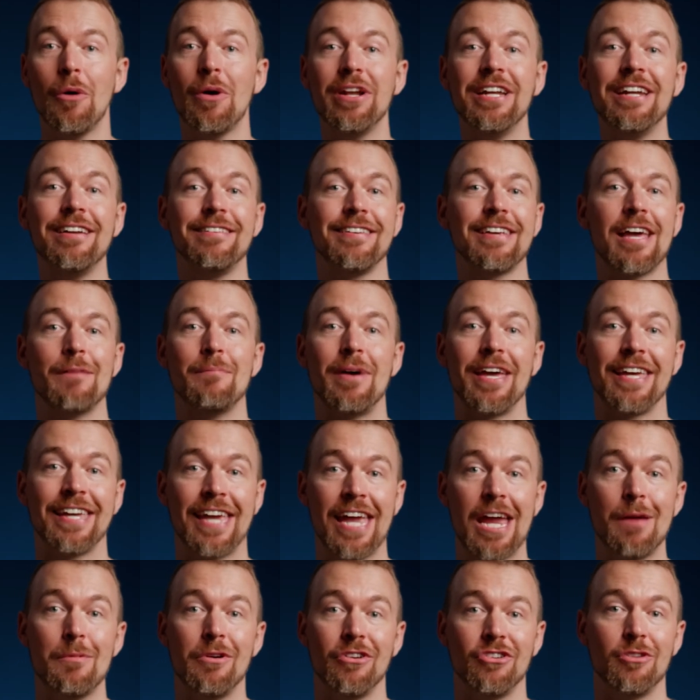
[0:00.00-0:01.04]
though I needed to get my
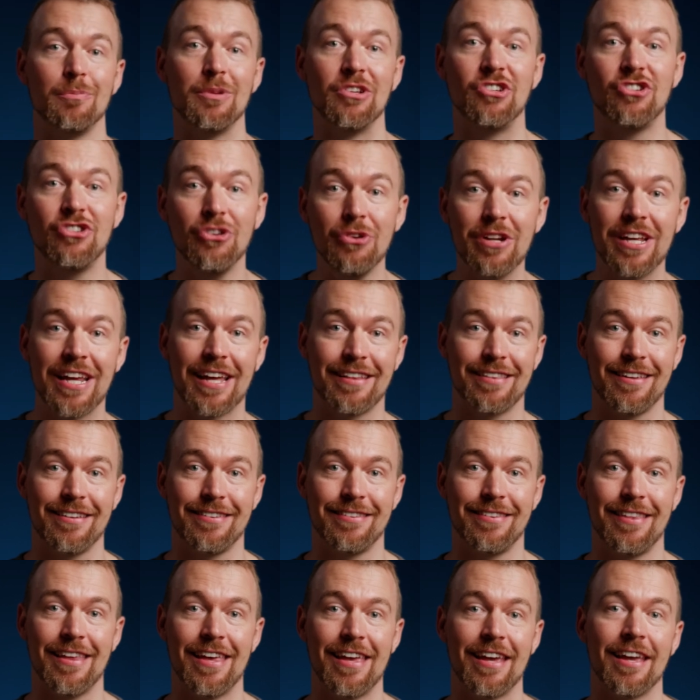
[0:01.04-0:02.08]
cameras to be shooting at
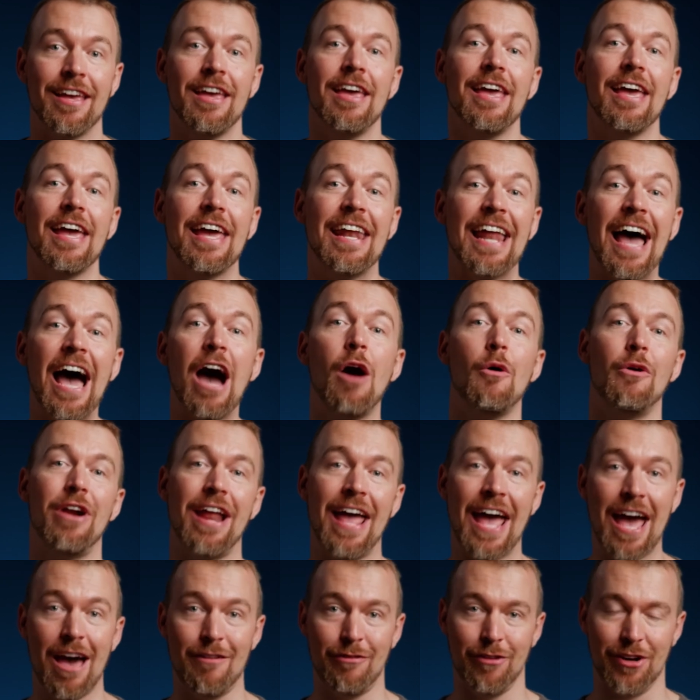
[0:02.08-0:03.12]
this thing an hour and
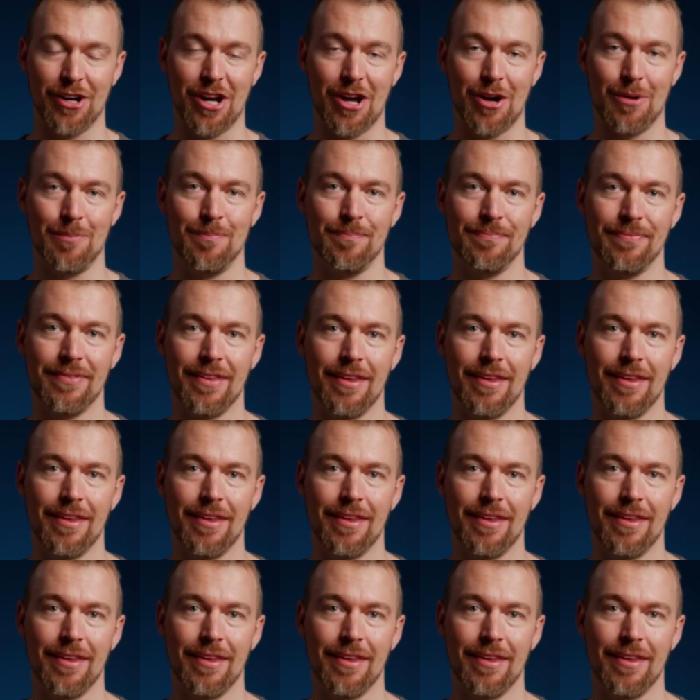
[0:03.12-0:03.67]
a half ago.